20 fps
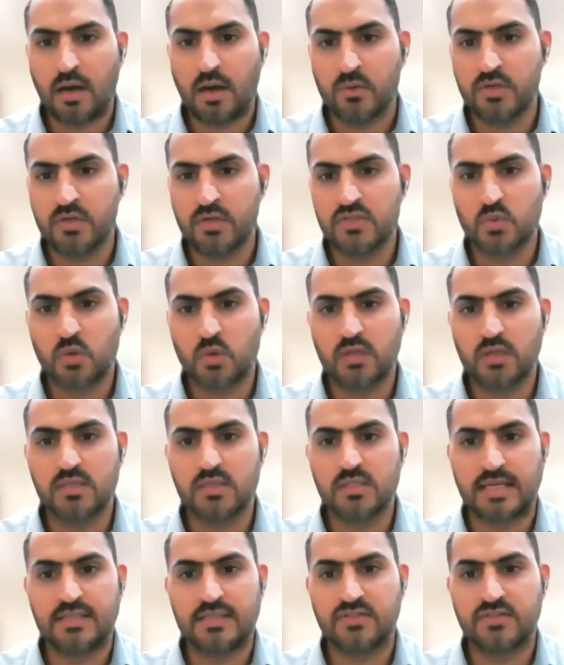How does
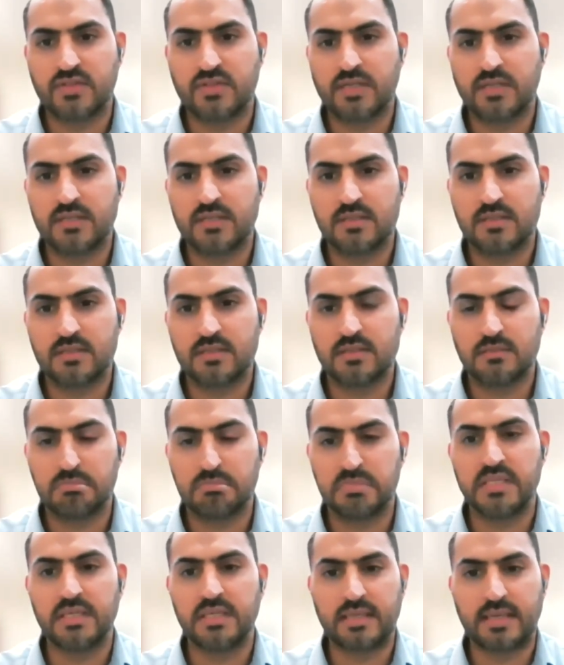one titrate
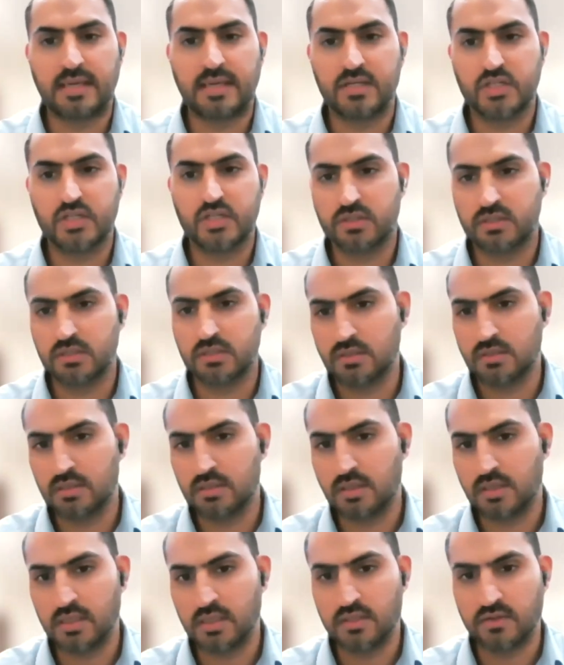medication
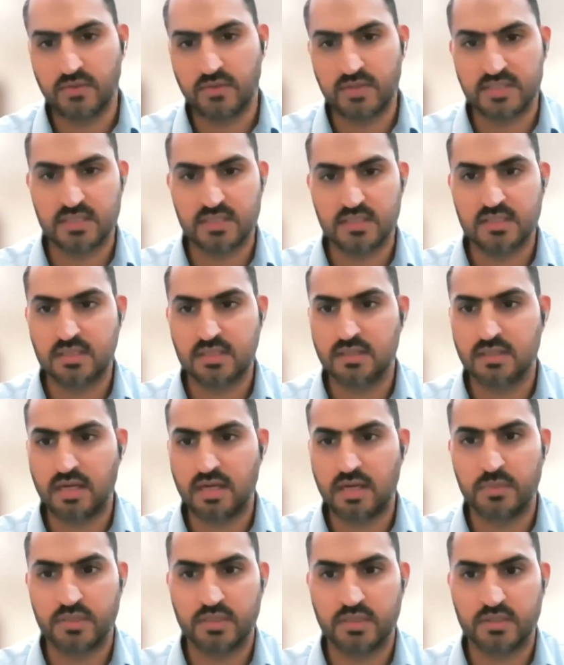in resistant
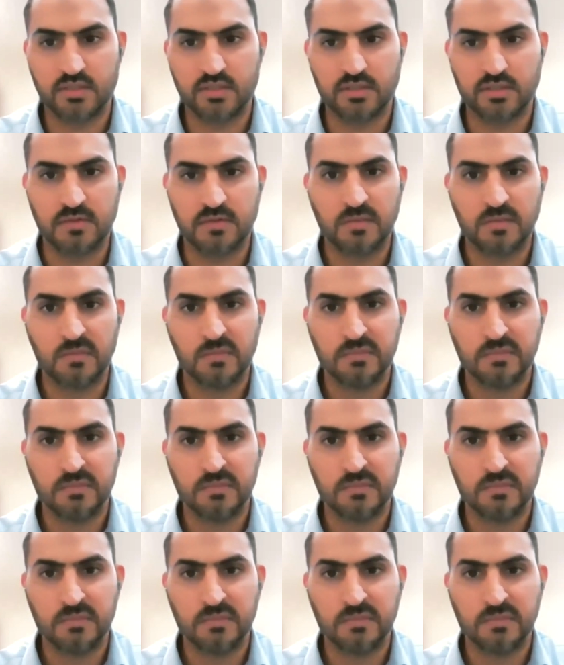hypertension?